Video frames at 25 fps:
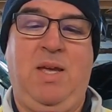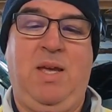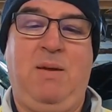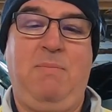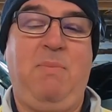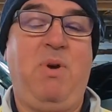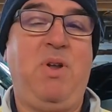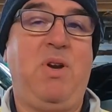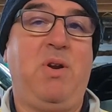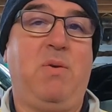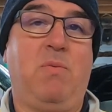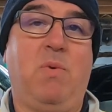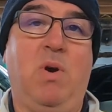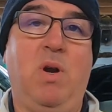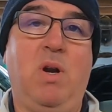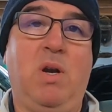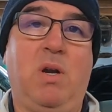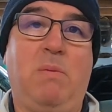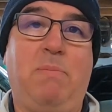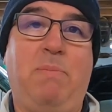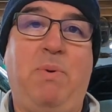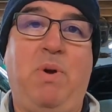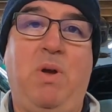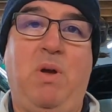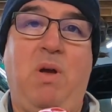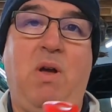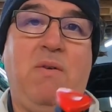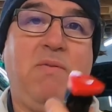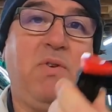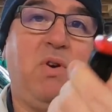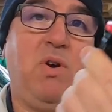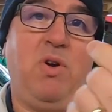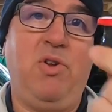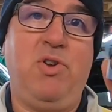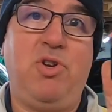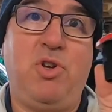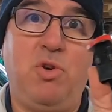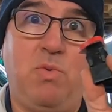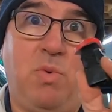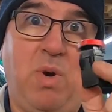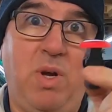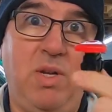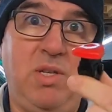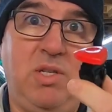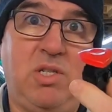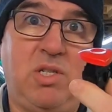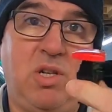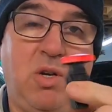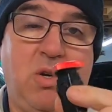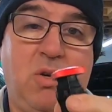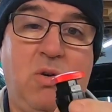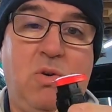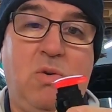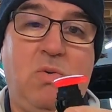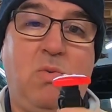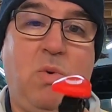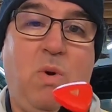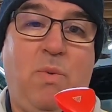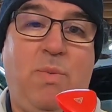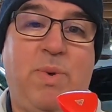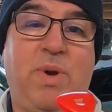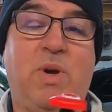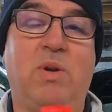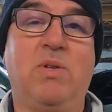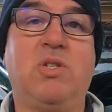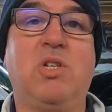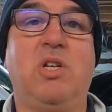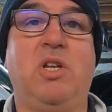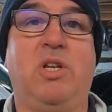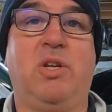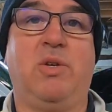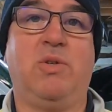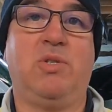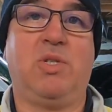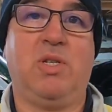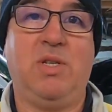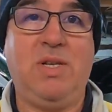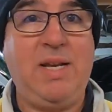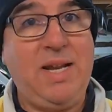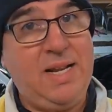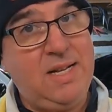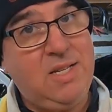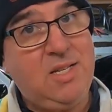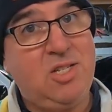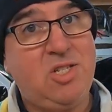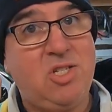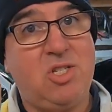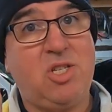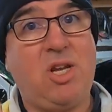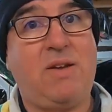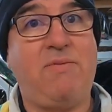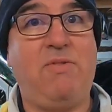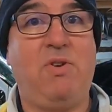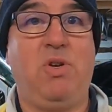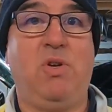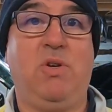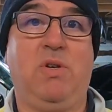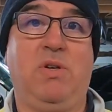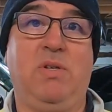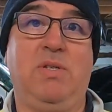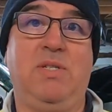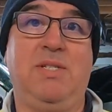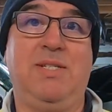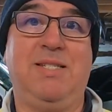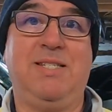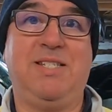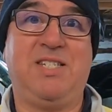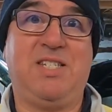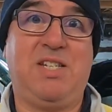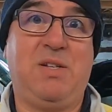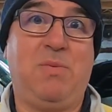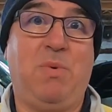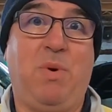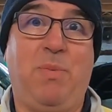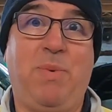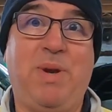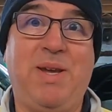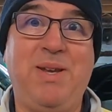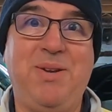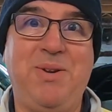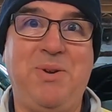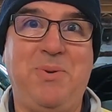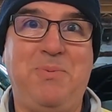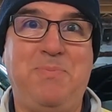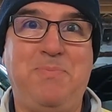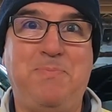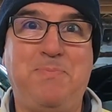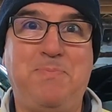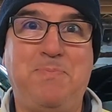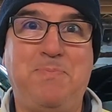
It might not work, but I've got a new one, so what we got to lose? Let's have a look and see what we can do.